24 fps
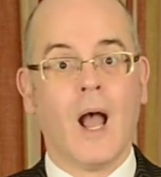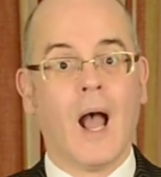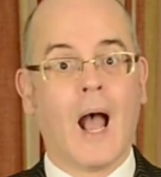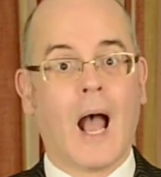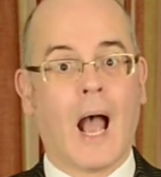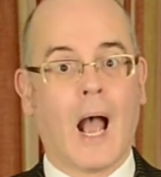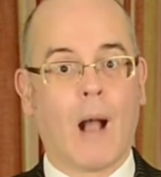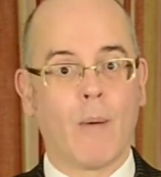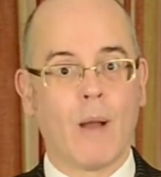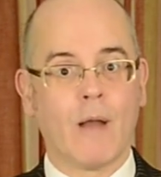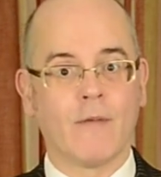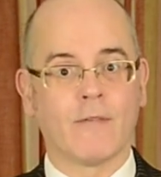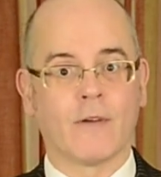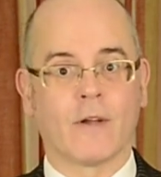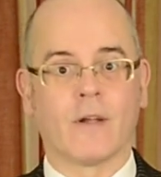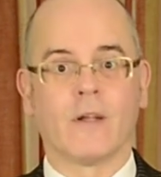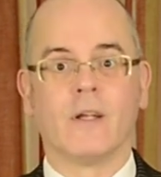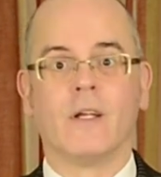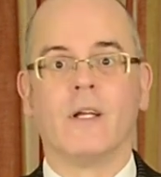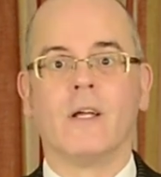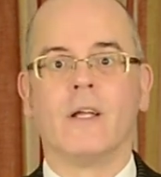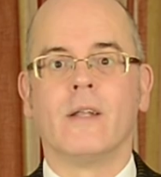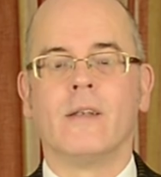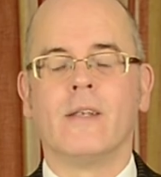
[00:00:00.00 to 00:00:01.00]
However,
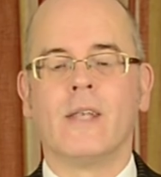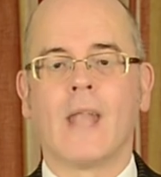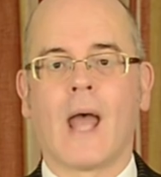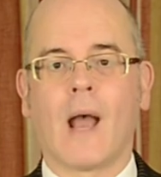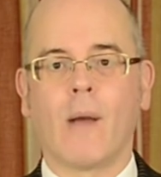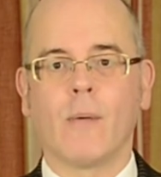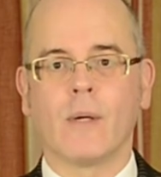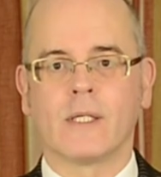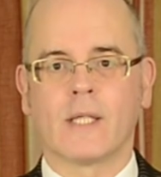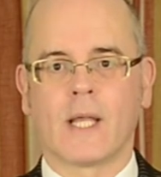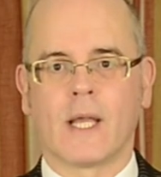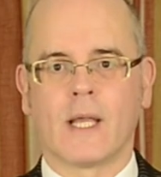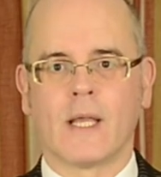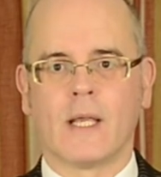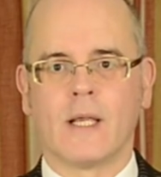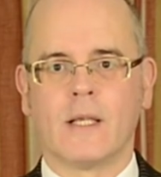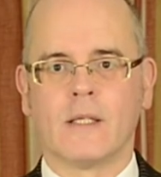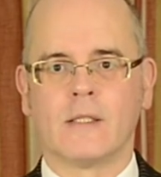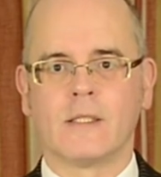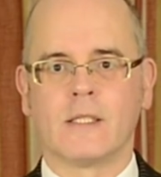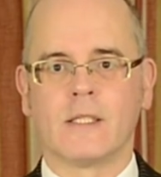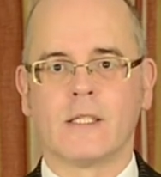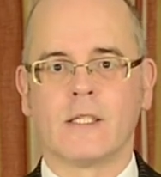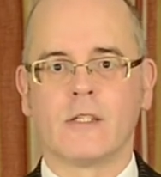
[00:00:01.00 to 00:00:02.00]

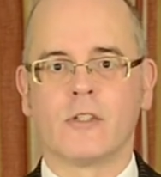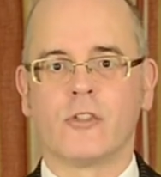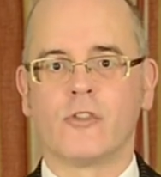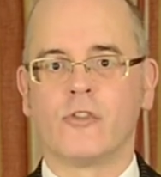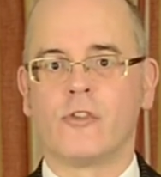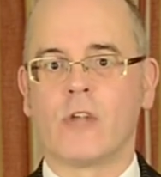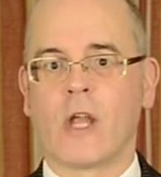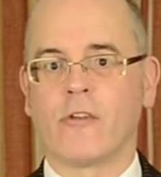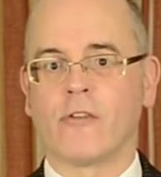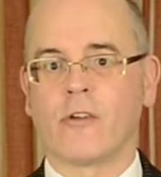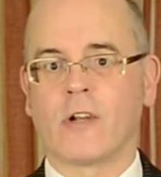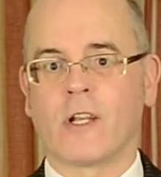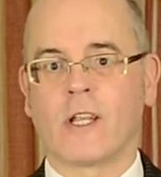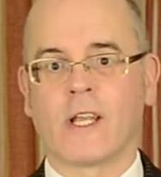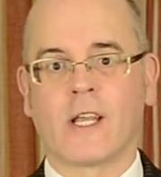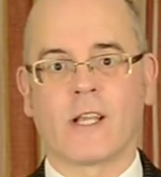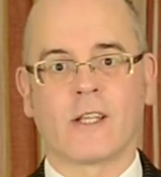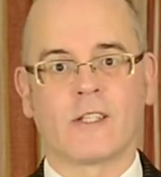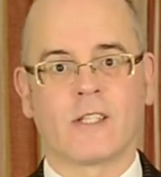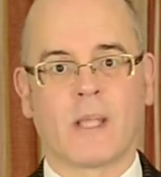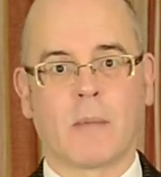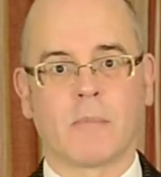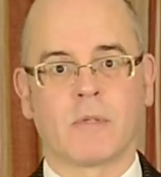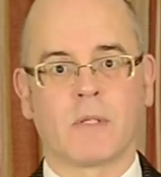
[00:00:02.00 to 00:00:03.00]
Nowadays it is generally
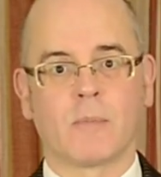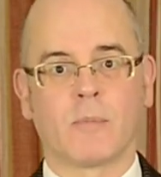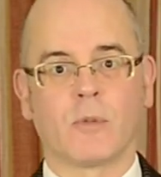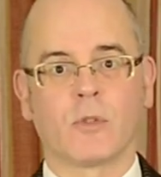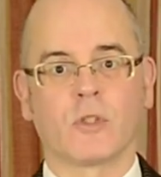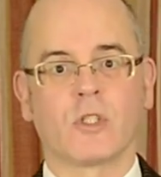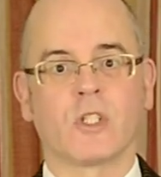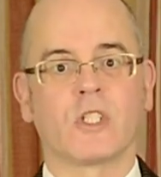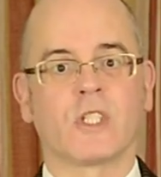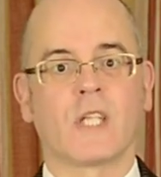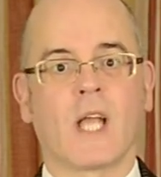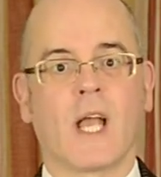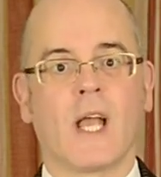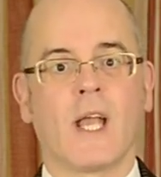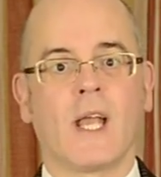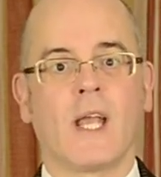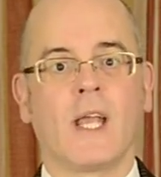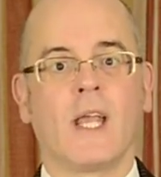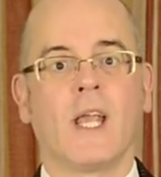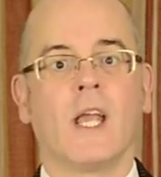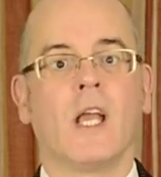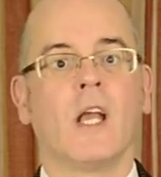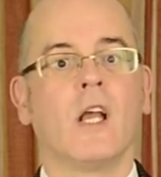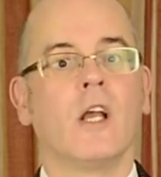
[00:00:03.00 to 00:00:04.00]
acceptable to
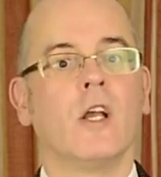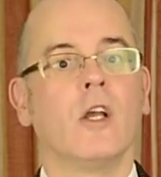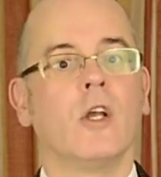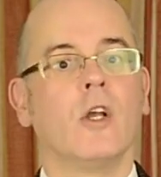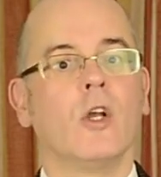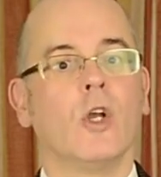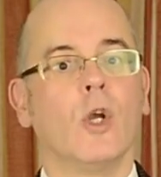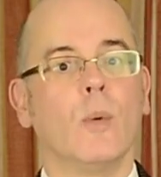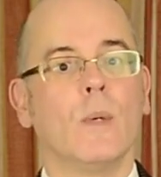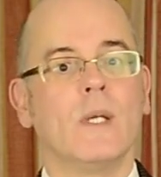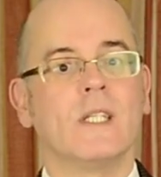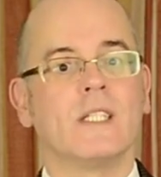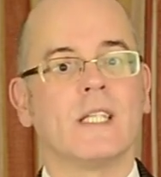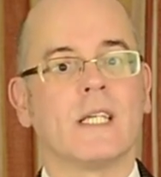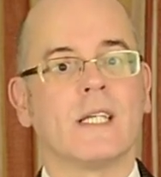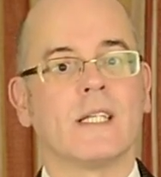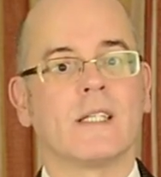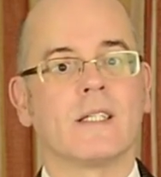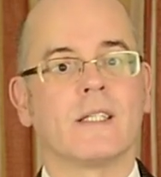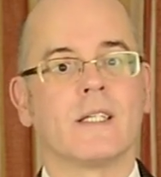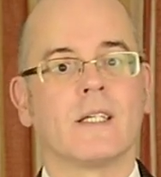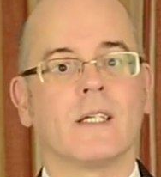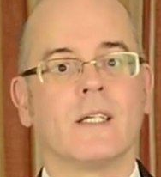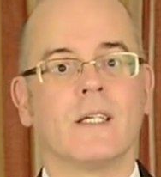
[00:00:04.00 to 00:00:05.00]
say, "Who is
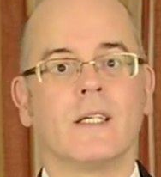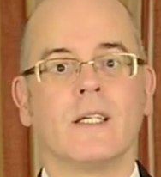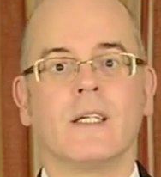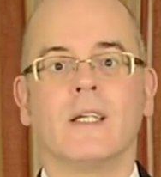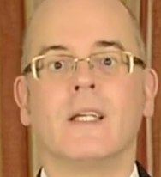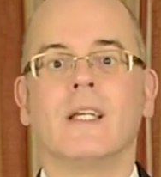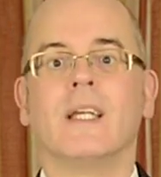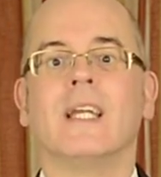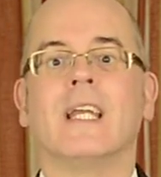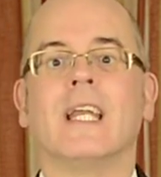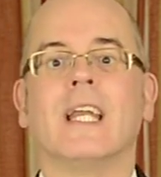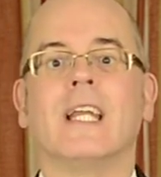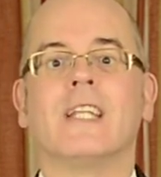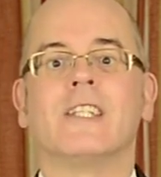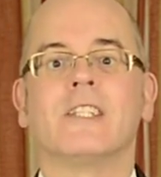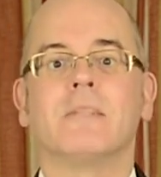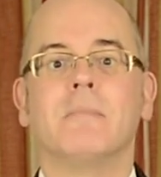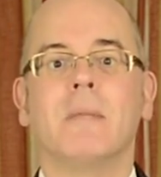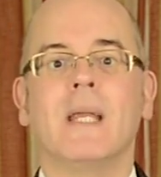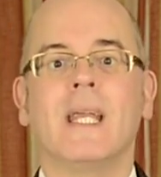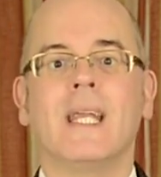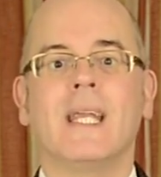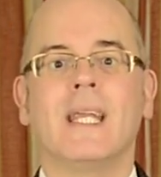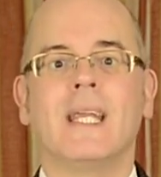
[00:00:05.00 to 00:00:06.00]
it?" "It's
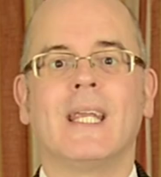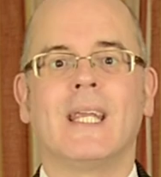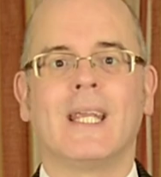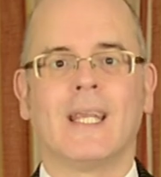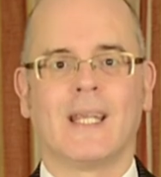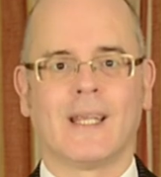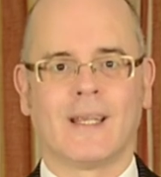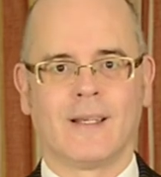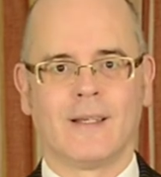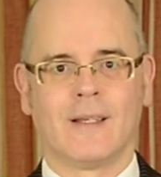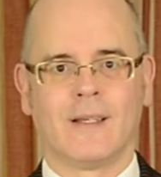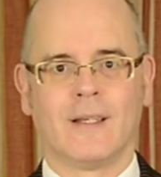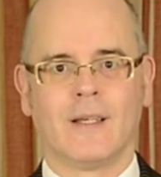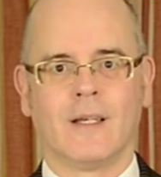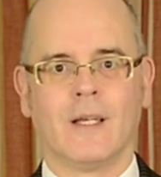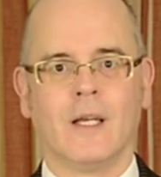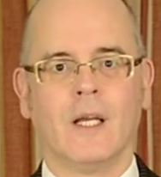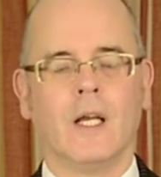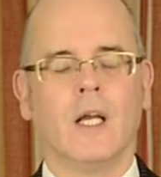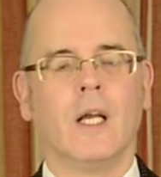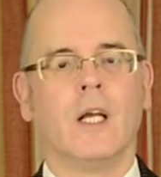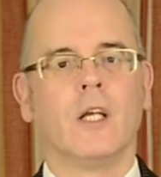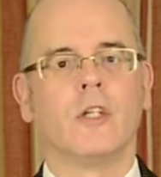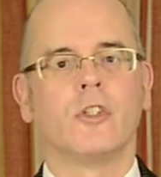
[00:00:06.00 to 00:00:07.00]
me."
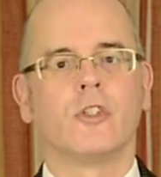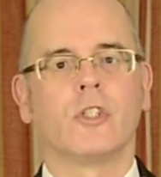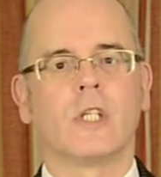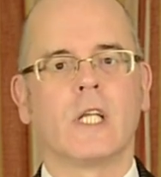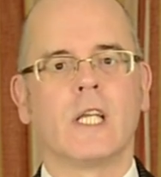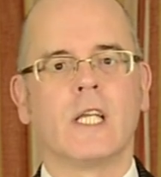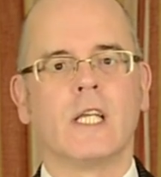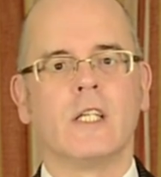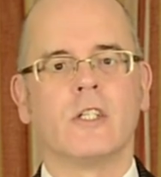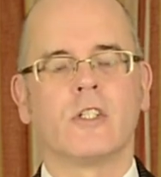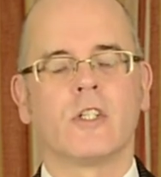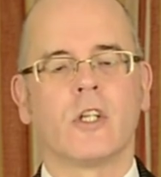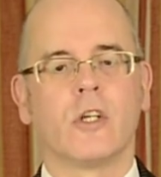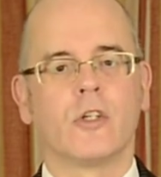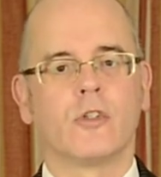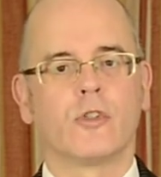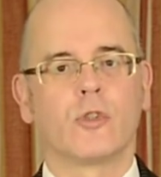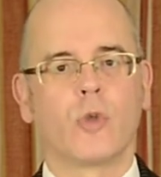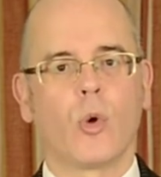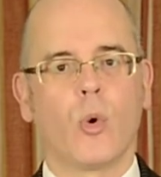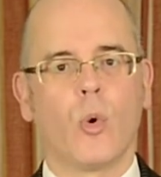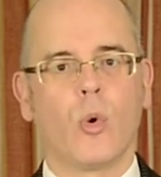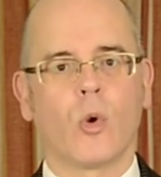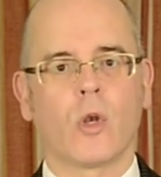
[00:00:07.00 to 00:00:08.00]
"She's
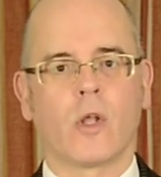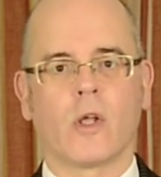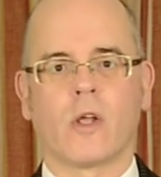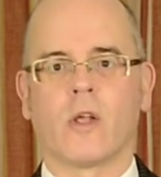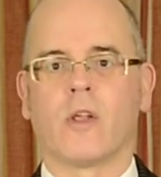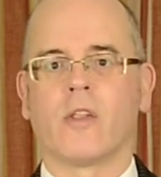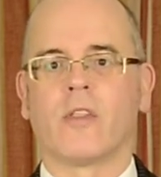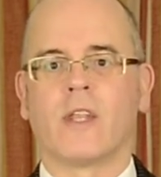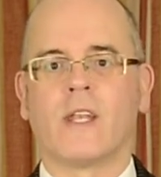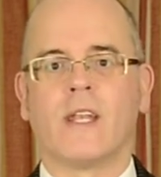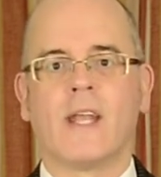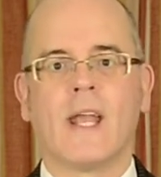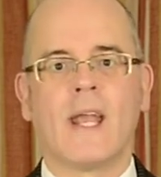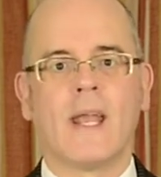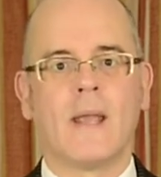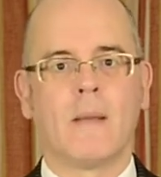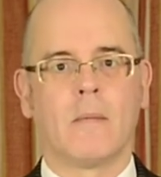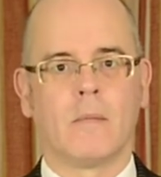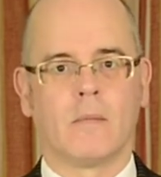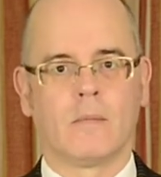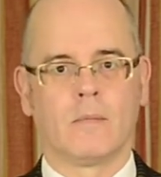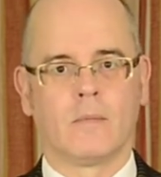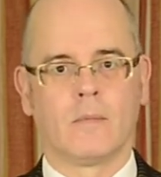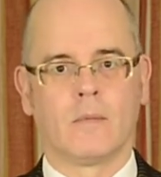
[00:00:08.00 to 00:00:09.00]
taller than
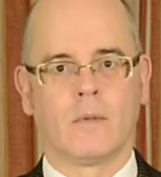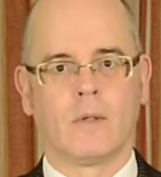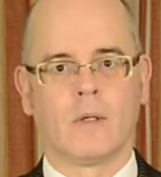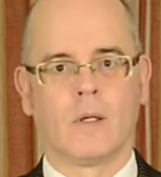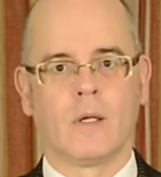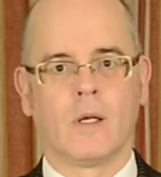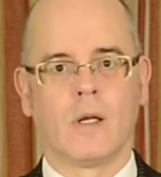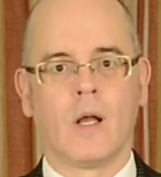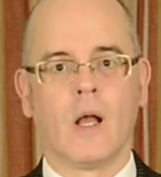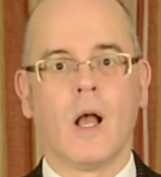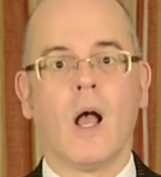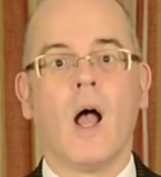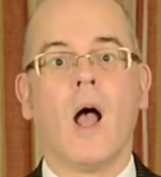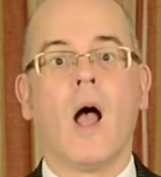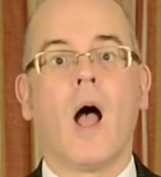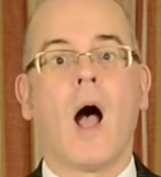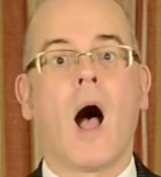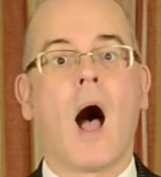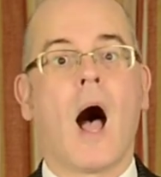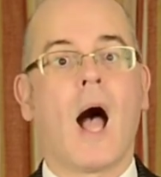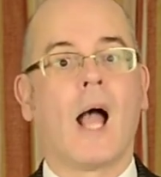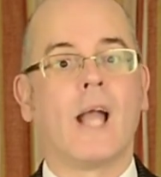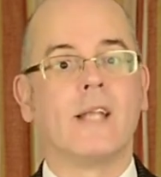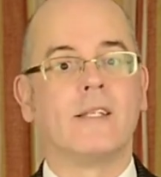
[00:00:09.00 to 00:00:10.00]
him."
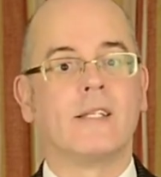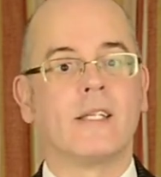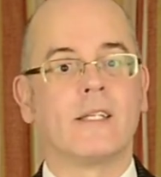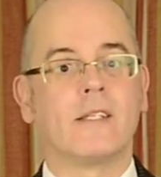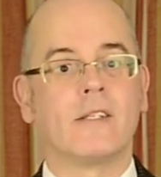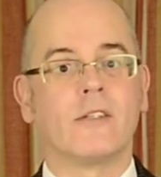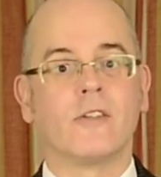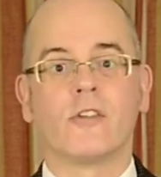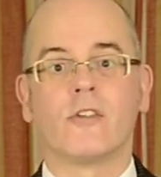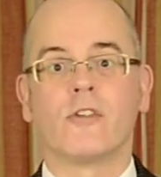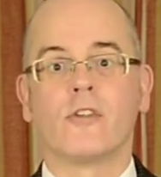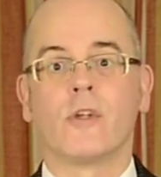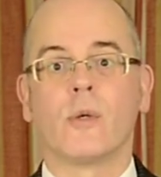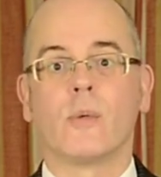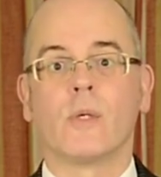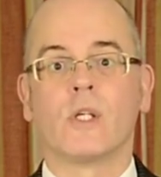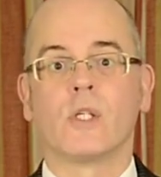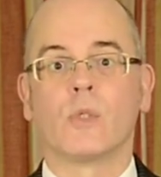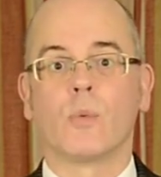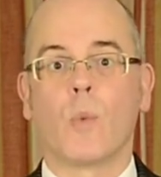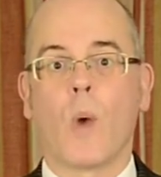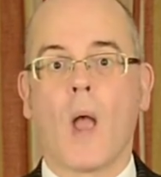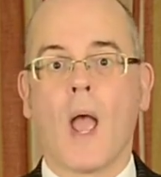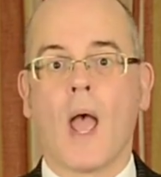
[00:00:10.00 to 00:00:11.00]
"I didn't do
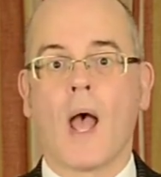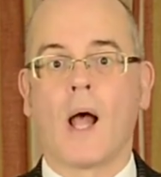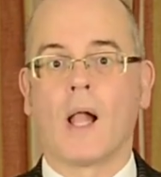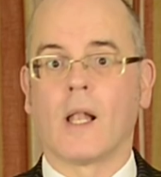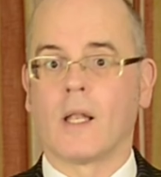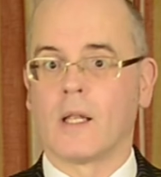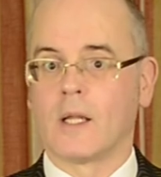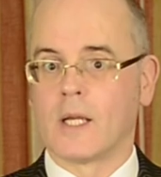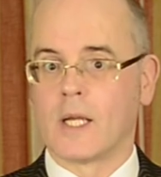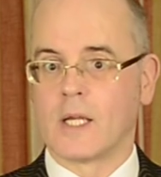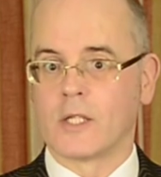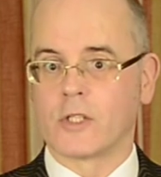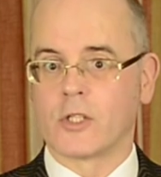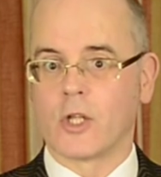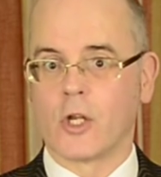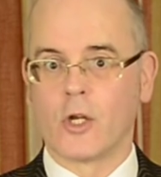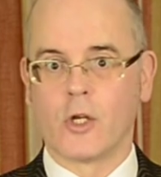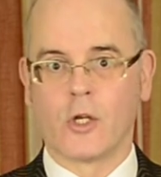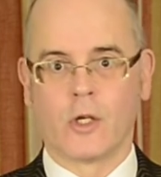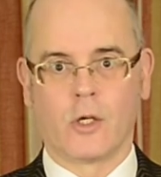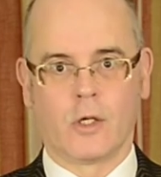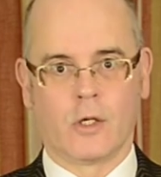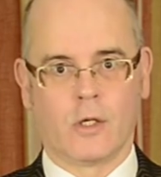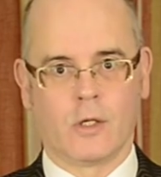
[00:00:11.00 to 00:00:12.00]
as well as
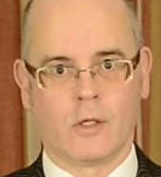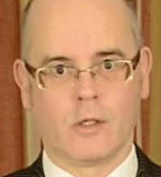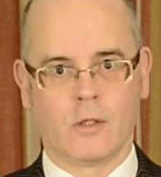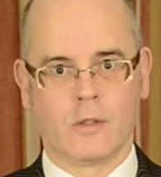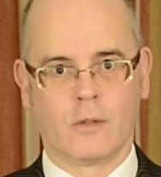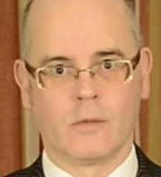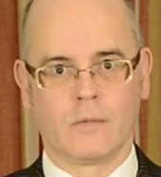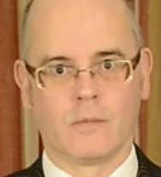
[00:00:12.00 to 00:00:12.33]
her."